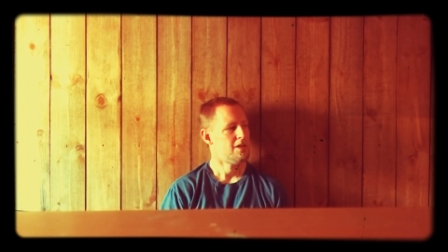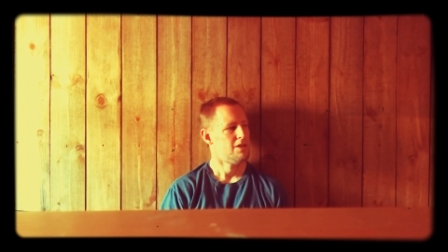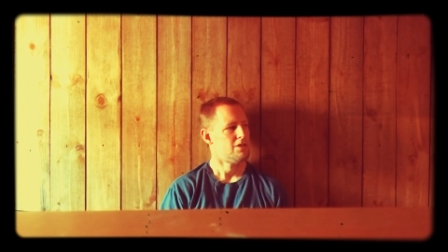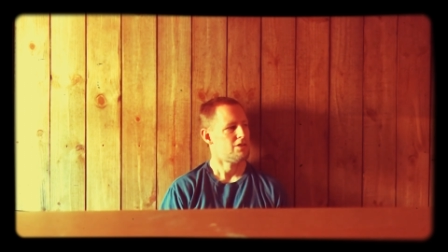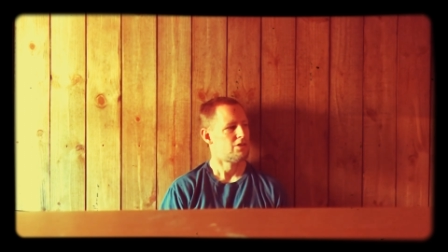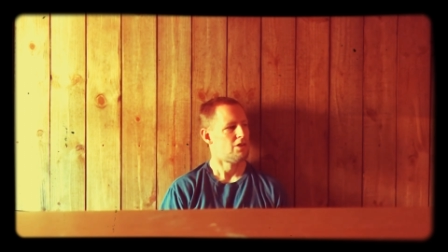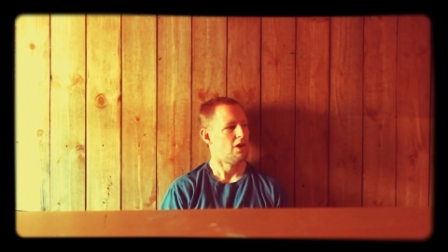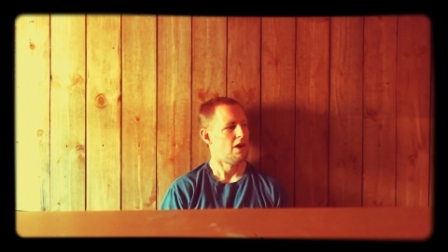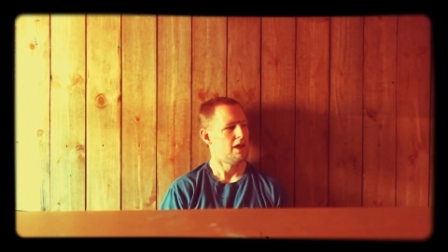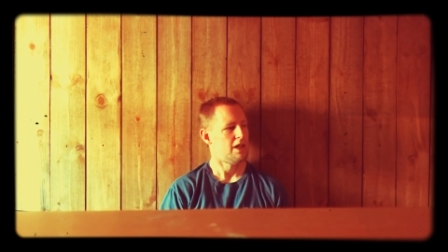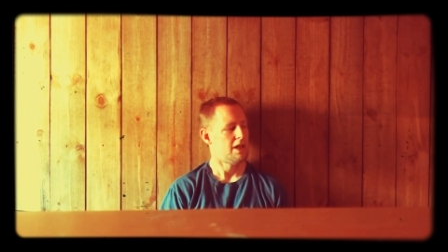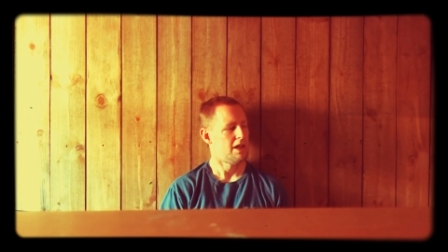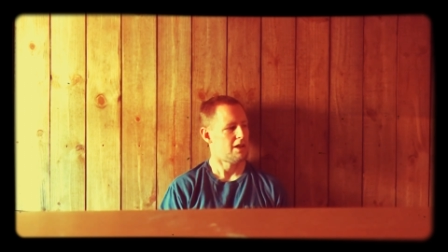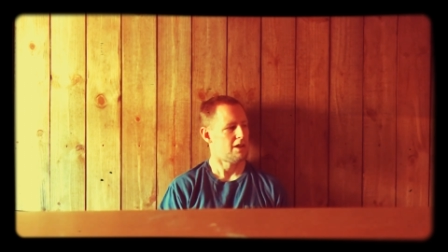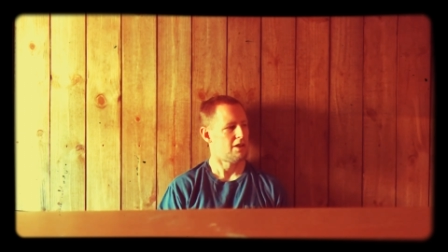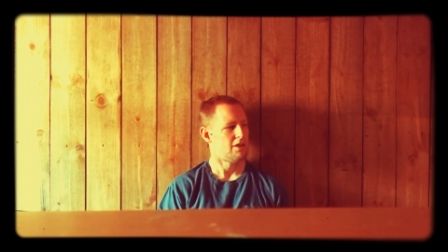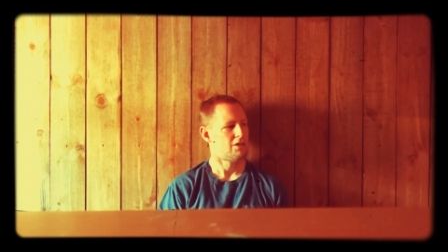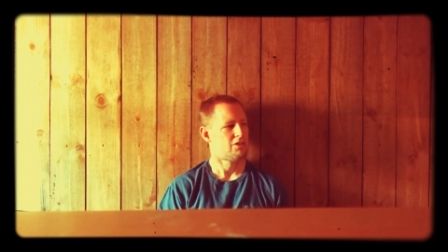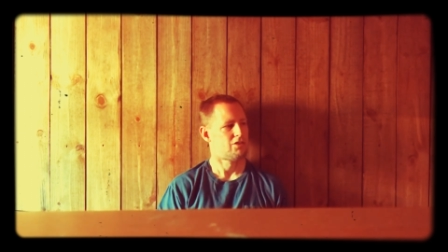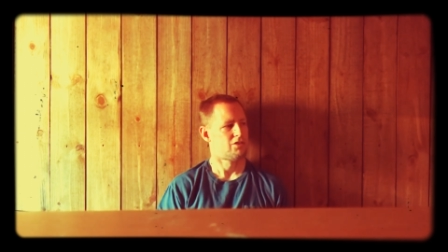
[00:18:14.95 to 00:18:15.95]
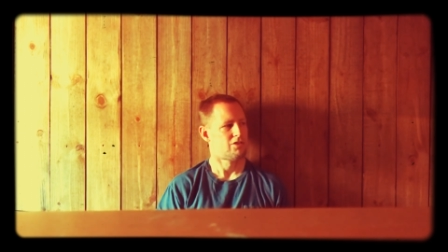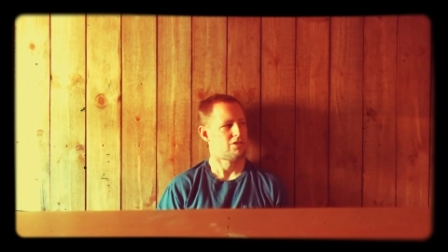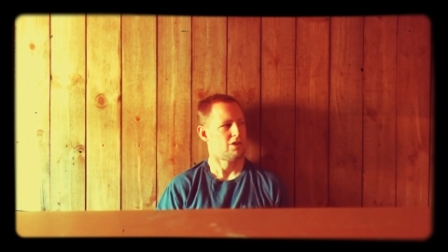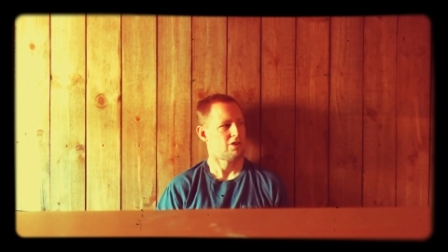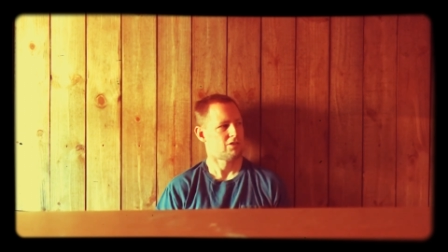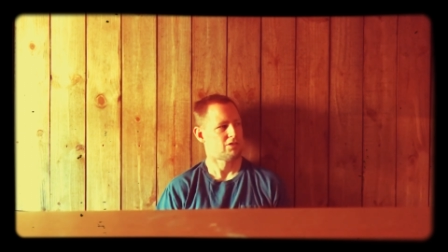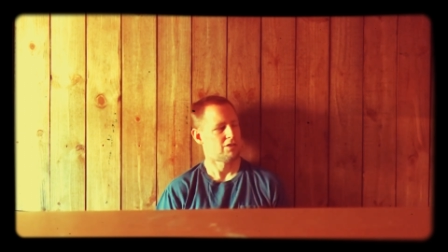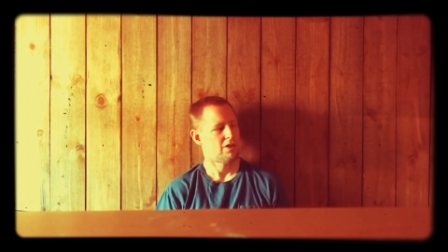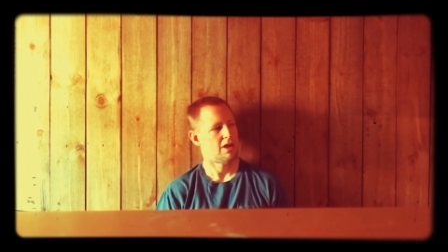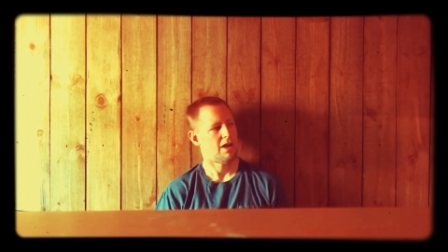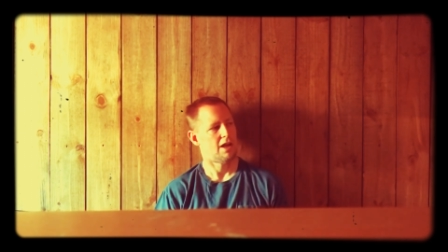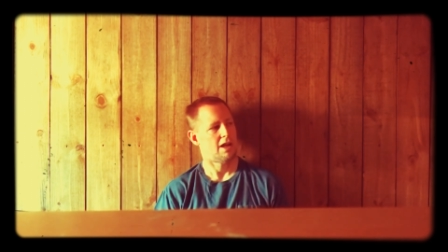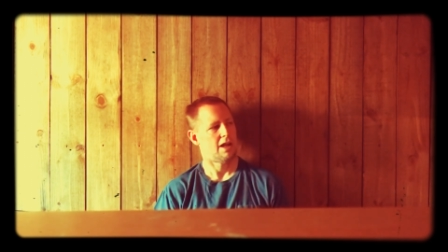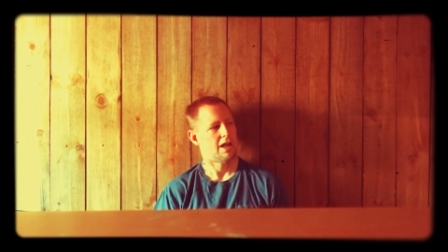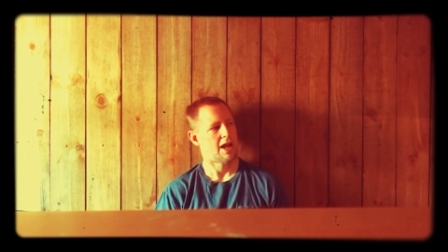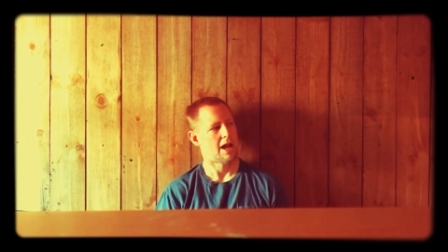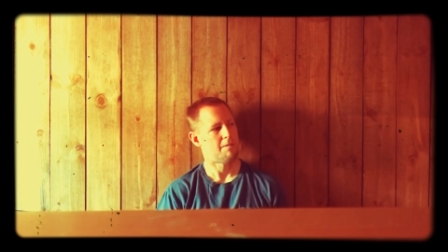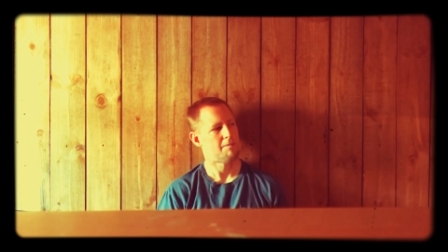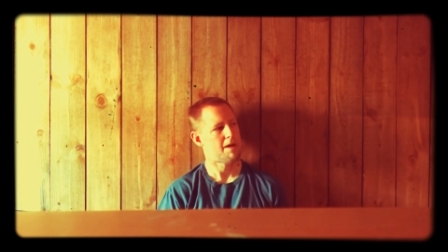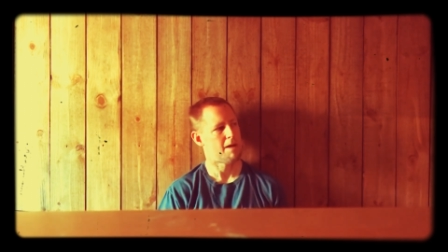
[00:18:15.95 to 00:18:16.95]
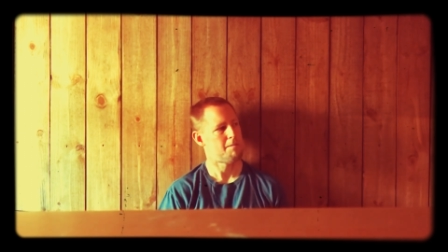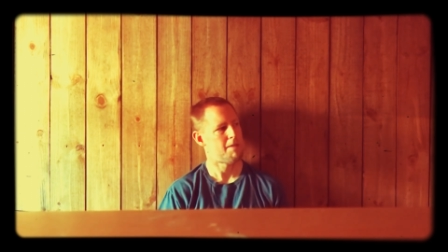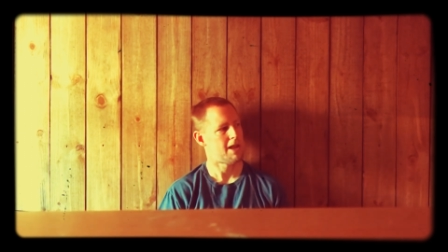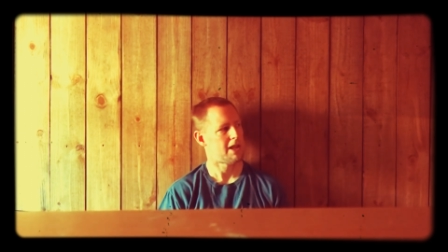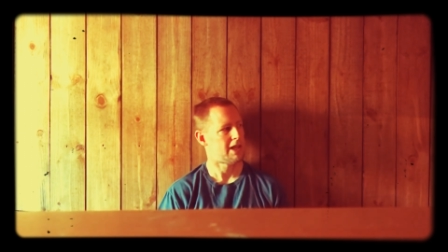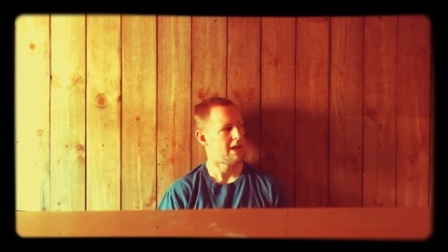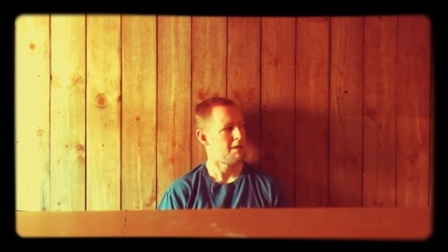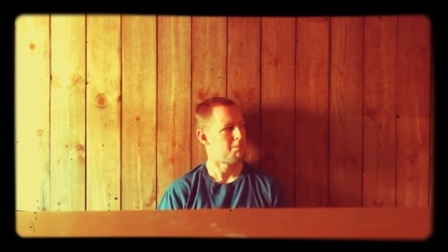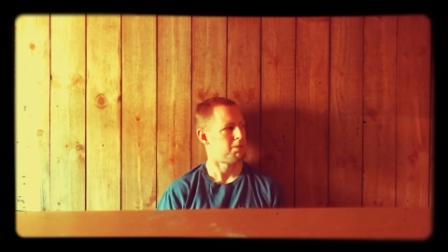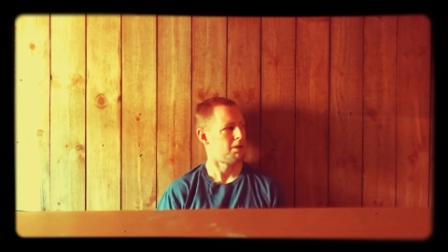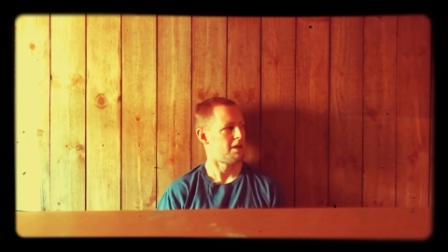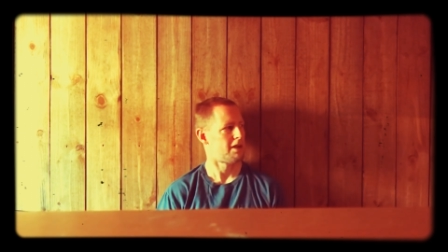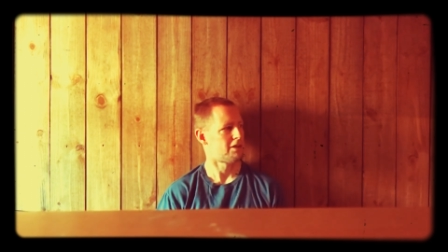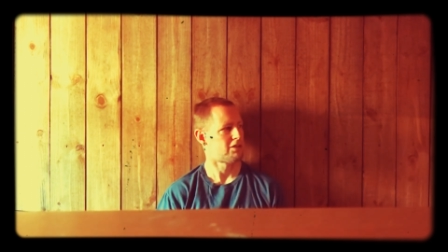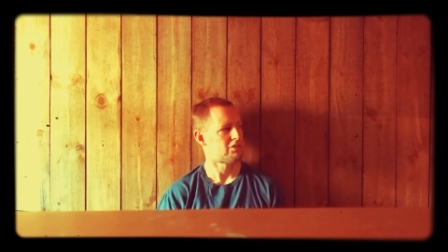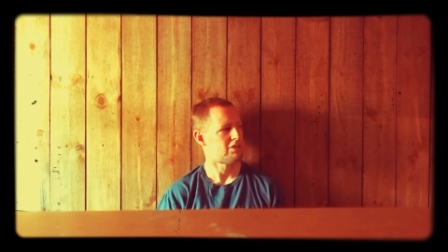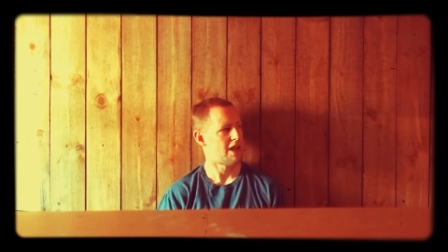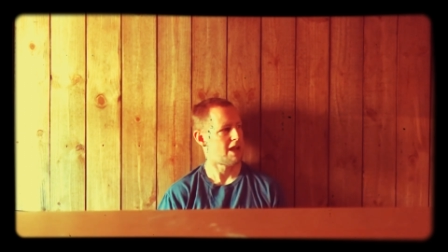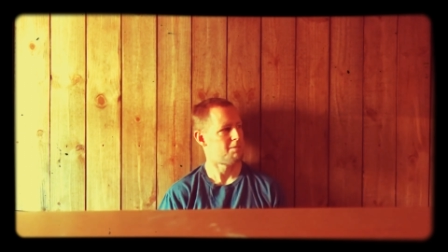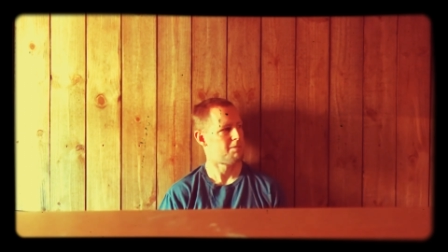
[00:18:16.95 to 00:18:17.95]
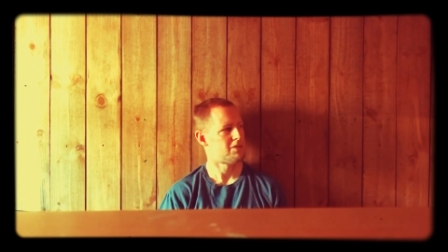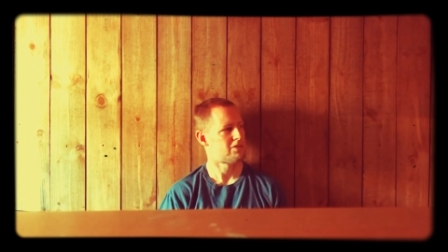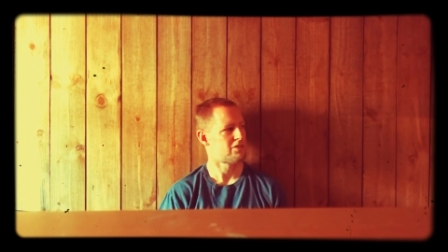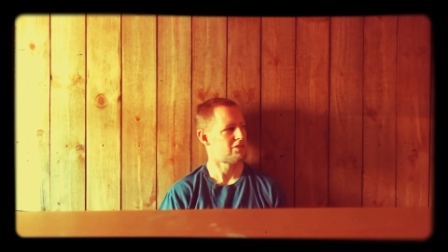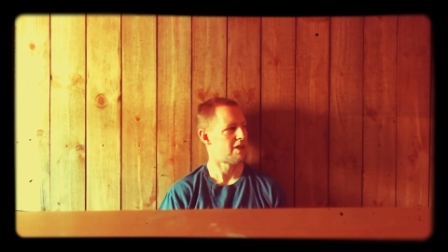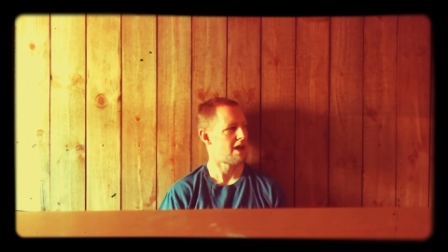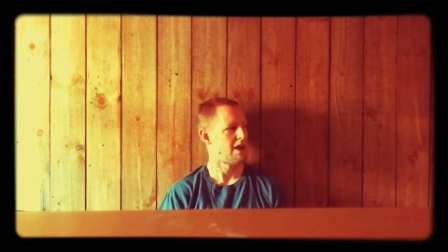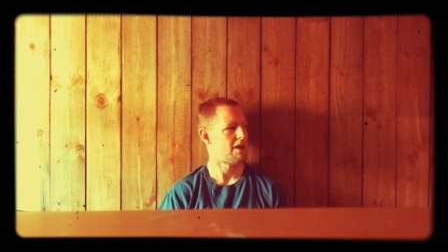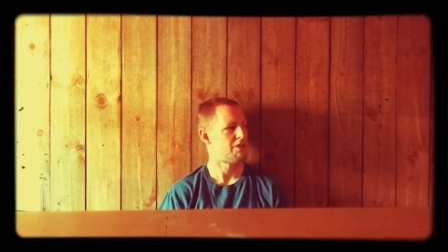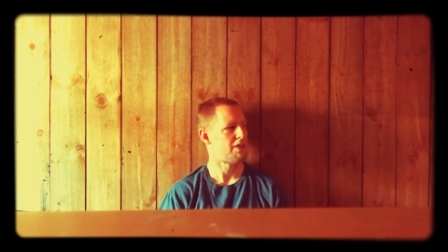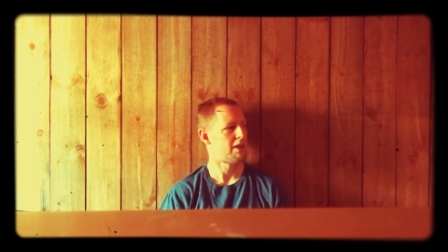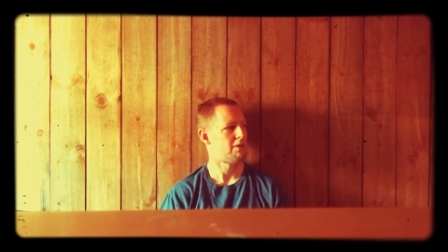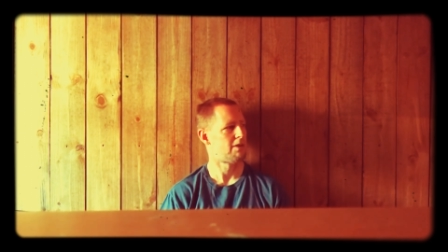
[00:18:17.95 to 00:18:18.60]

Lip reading: So you know, it's just, and I'm not making any political statements because I don't think